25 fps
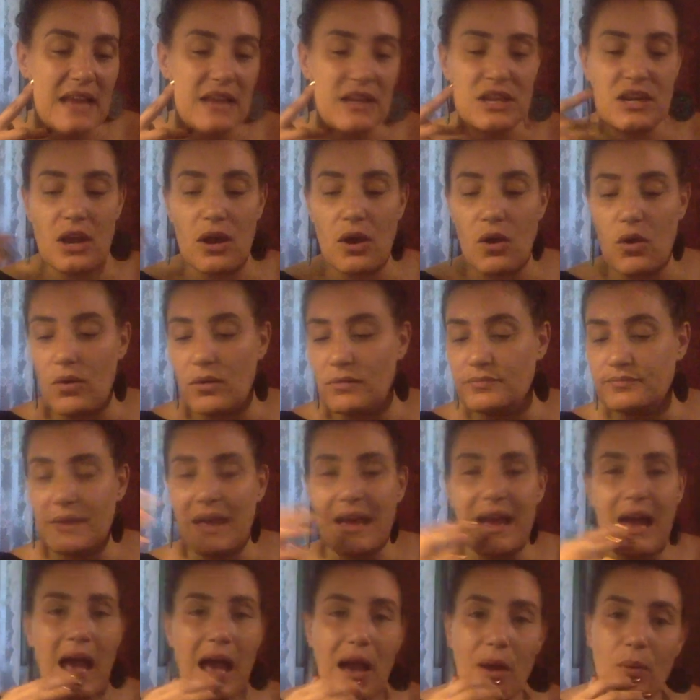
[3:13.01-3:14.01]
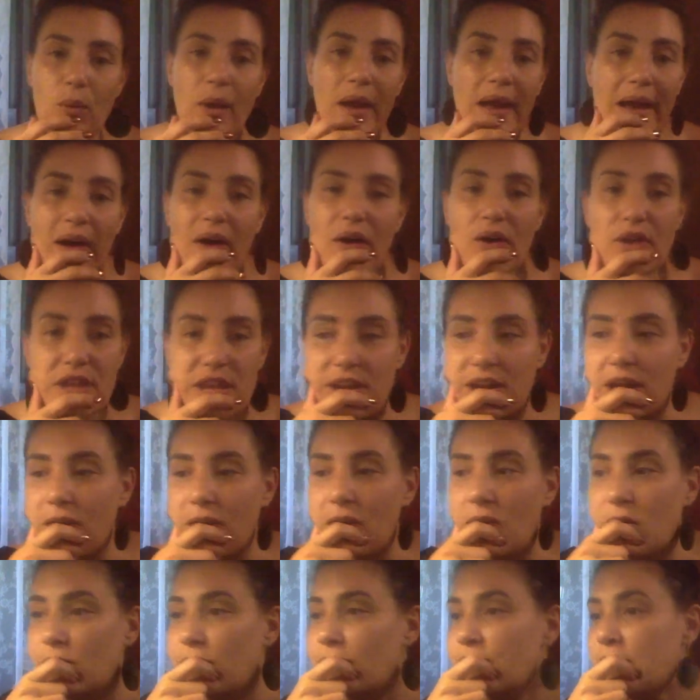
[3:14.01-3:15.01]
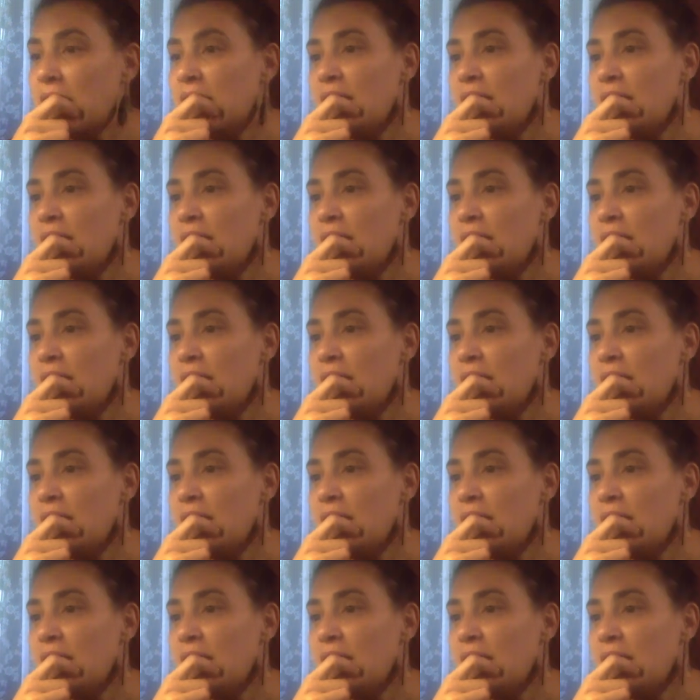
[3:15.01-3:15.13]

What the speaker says: you know, ah, well, you know,